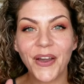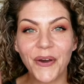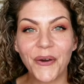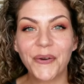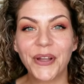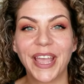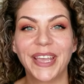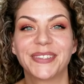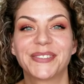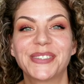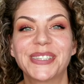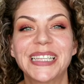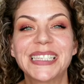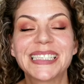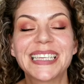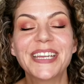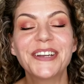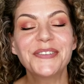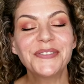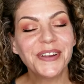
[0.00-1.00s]
Okay, so let's
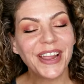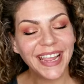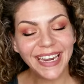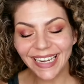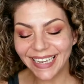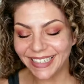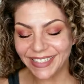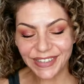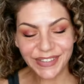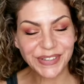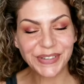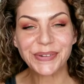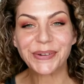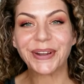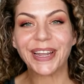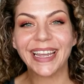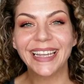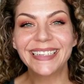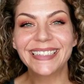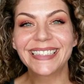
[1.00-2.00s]
get right into
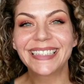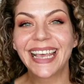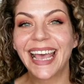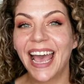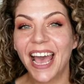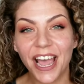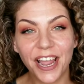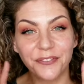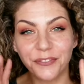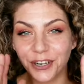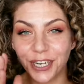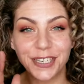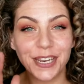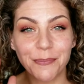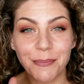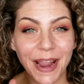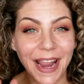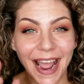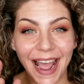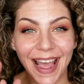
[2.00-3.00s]
it. I've already done
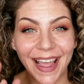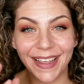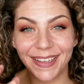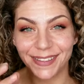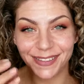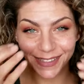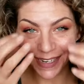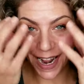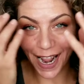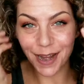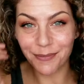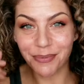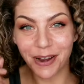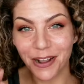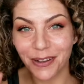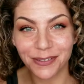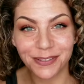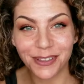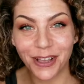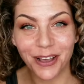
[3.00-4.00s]
my eyes and
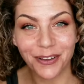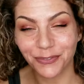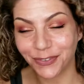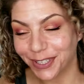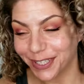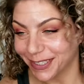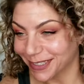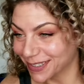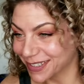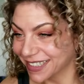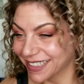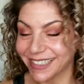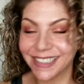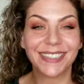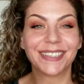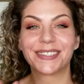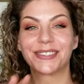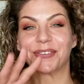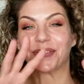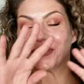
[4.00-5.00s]
eyebrows, obviously,
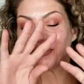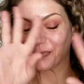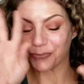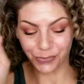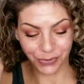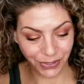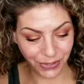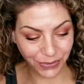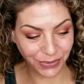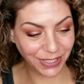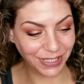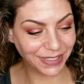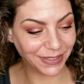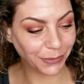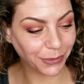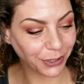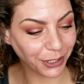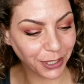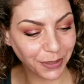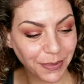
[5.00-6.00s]
so we don't need to
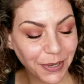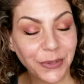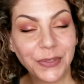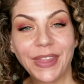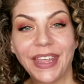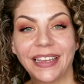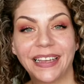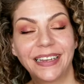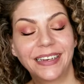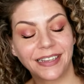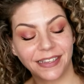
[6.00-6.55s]
worry about that.